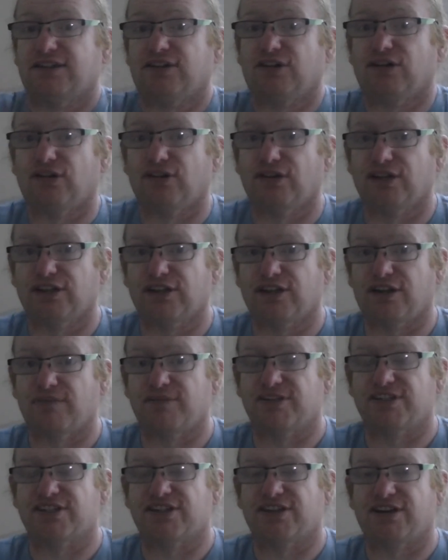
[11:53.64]
all the
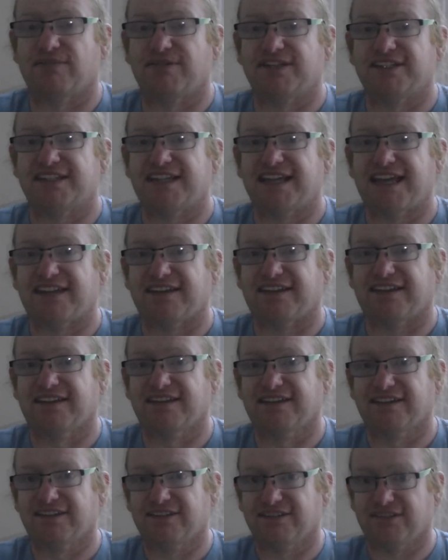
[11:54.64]
commons are common together.
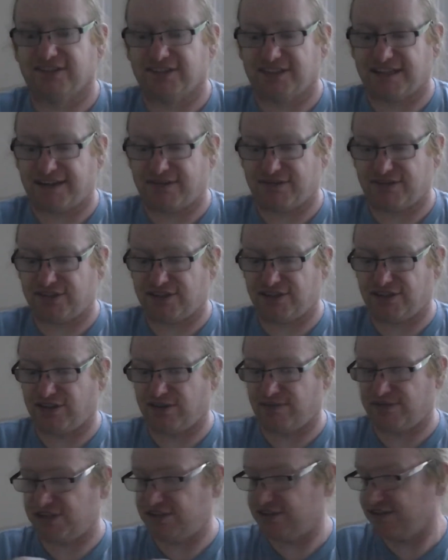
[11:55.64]
All the outers are
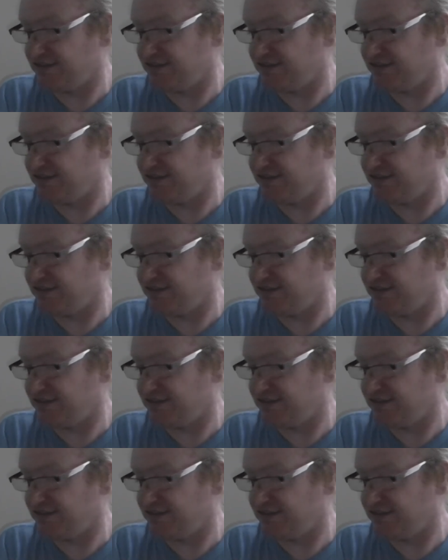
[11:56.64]
common.